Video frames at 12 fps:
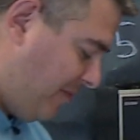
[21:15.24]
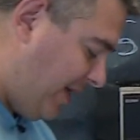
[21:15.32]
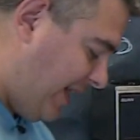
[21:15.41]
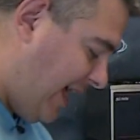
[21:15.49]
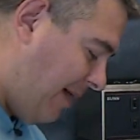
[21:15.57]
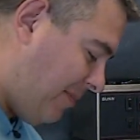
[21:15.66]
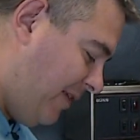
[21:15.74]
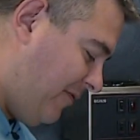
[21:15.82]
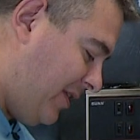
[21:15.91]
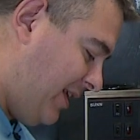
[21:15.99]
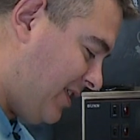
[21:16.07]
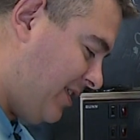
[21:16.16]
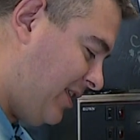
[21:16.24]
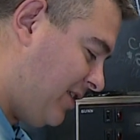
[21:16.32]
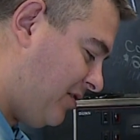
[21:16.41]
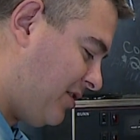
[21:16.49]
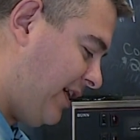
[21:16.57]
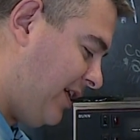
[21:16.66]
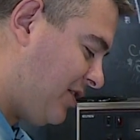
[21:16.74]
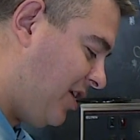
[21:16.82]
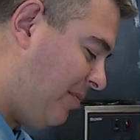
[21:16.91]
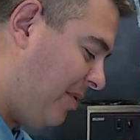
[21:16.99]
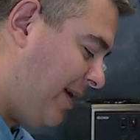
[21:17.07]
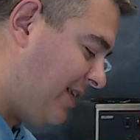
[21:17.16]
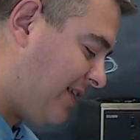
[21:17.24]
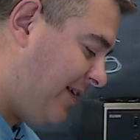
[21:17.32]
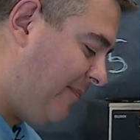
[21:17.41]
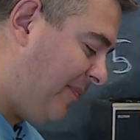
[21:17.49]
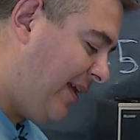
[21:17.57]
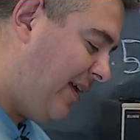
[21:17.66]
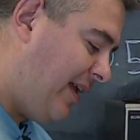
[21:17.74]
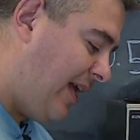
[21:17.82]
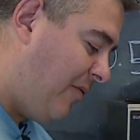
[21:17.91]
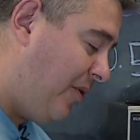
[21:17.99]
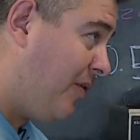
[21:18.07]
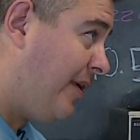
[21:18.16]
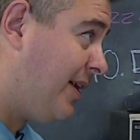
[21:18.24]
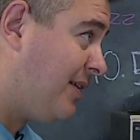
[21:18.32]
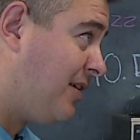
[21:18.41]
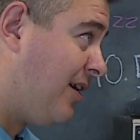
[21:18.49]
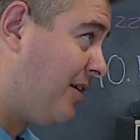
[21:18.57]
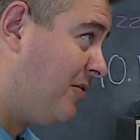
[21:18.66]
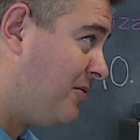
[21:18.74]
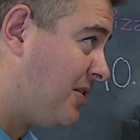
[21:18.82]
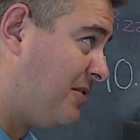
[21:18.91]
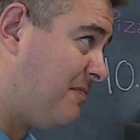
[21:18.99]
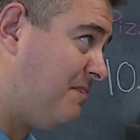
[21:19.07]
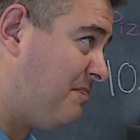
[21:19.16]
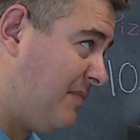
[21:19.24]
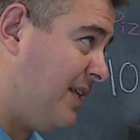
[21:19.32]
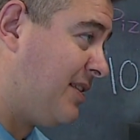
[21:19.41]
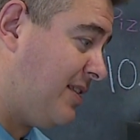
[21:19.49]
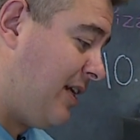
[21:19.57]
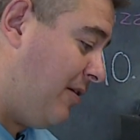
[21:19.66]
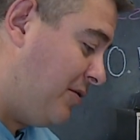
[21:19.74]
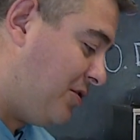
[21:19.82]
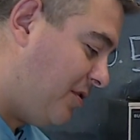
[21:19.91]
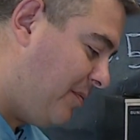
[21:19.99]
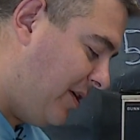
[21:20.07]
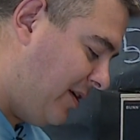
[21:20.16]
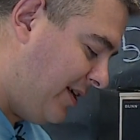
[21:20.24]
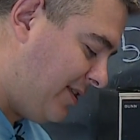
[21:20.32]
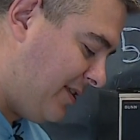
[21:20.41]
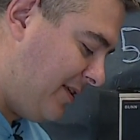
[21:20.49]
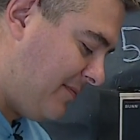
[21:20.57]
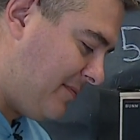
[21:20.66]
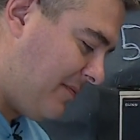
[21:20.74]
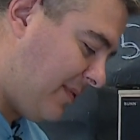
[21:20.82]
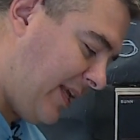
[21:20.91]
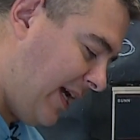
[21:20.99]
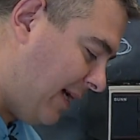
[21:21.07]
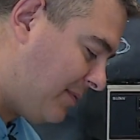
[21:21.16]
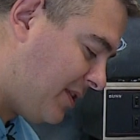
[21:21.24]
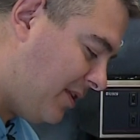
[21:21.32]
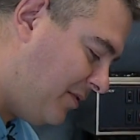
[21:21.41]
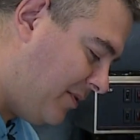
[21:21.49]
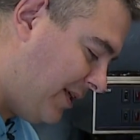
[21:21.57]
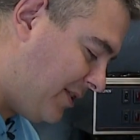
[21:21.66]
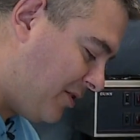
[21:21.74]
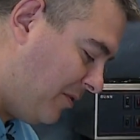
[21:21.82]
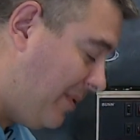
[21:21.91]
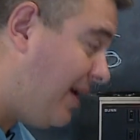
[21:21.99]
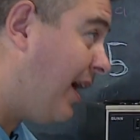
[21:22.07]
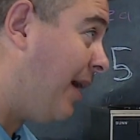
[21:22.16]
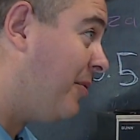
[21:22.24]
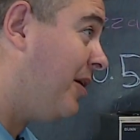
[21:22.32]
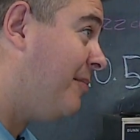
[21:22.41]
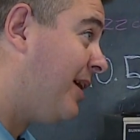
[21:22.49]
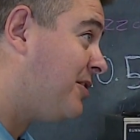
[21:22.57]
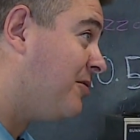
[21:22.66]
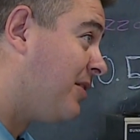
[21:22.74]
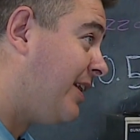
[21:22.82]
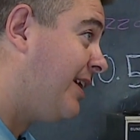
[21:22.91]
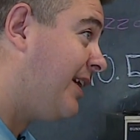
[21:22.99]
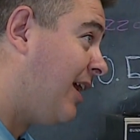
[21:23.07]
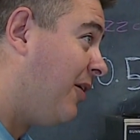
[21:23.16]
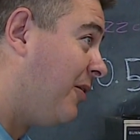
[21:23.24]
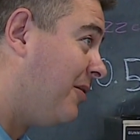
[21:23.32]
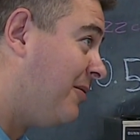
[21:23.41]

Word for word: me a napkin for this because this looks like it's going to be messy. Yeah, and when you're messy. eating tacos, this is how it should Messy's be. is good, right? Absolutely. So I'm going to mess your clean counter.